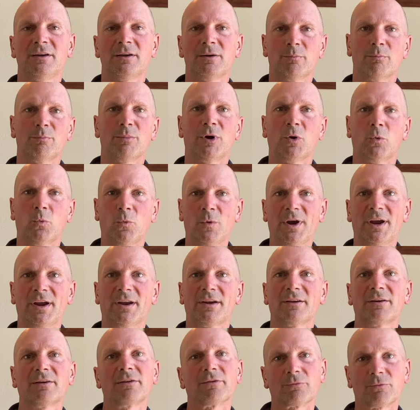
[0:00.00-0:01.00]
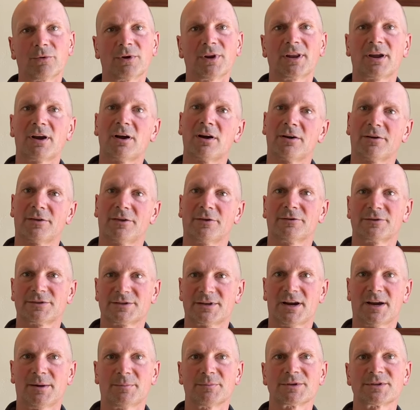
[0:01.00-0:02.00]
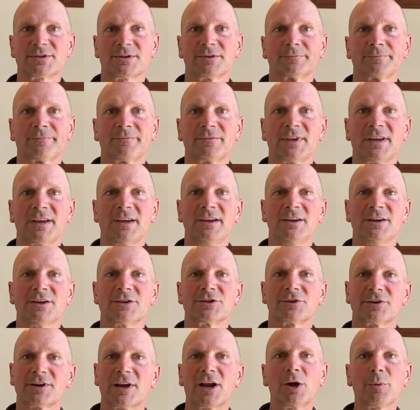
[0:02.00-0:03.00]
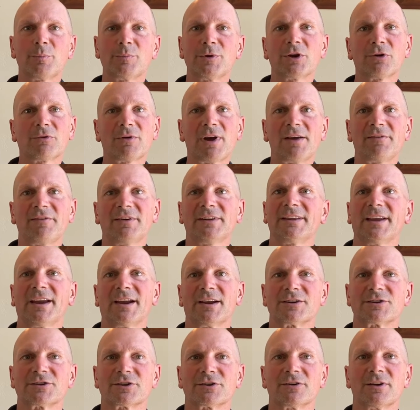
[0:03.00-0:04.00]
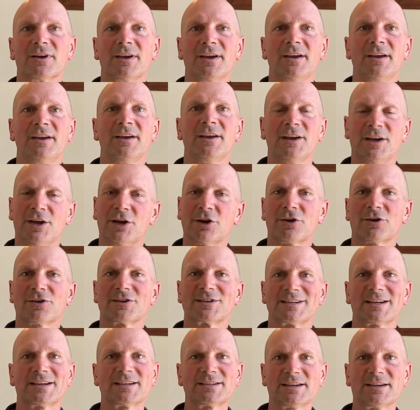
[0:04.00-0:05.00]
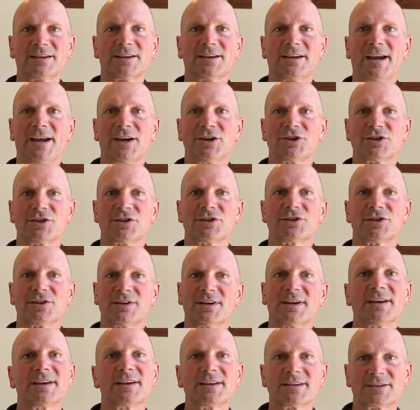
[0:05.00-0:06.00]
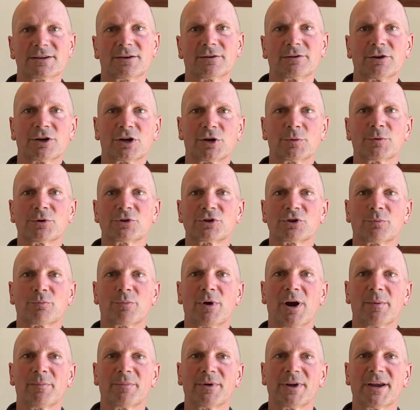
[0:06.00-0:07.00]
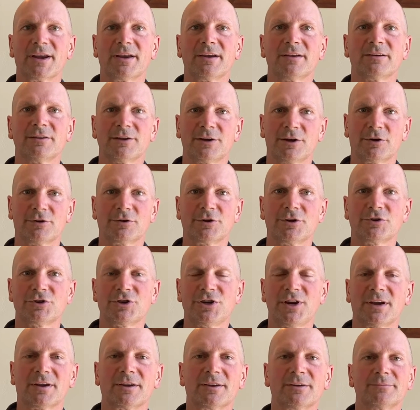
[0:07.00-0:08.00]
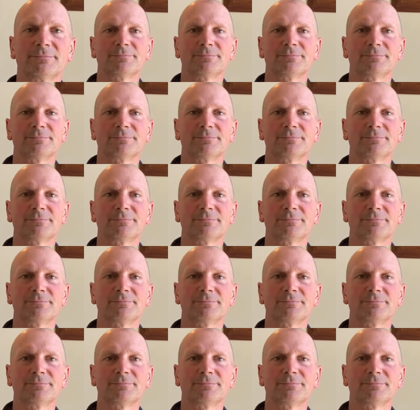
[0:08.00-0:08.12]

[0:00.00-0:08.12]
But when really are those times? So to help you arrive at the answer, here are six indications you need to sell your commercial property here in Eugene.